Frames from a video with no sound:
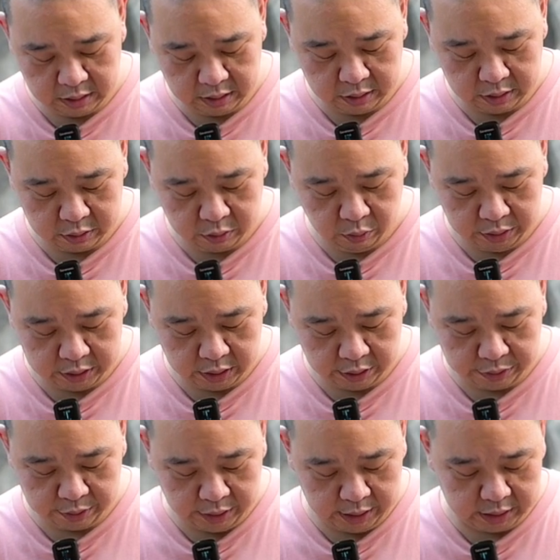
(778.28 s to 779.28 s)
ruin the
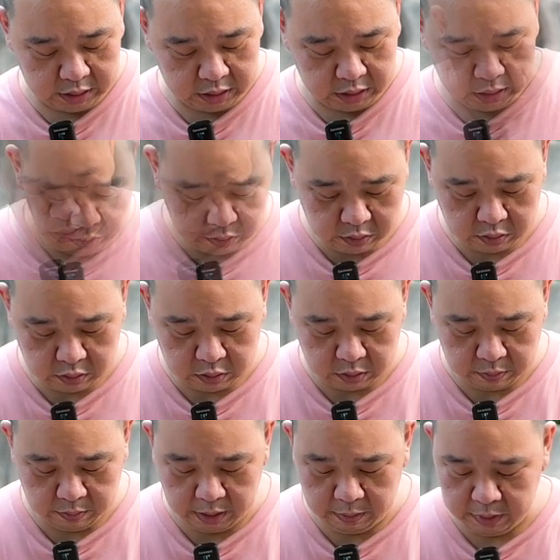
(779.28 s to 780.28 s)
thread.
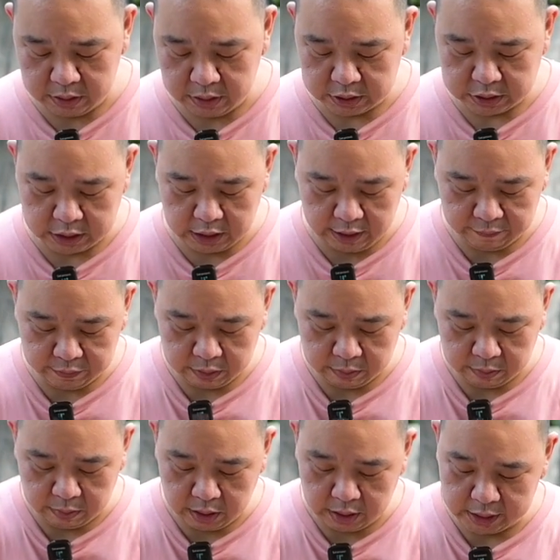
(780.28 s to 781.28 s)
Or maybe there's an
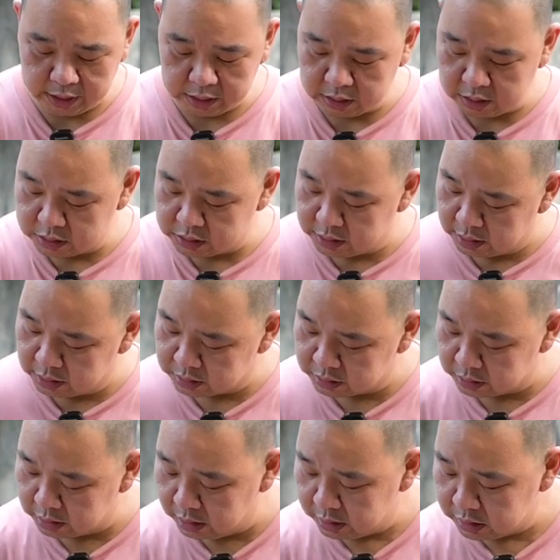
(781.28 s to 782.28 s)
aftermarket that sells
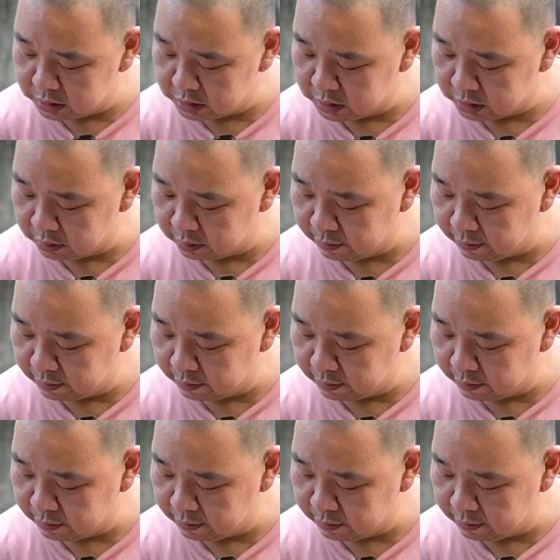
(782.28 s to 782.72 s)
this.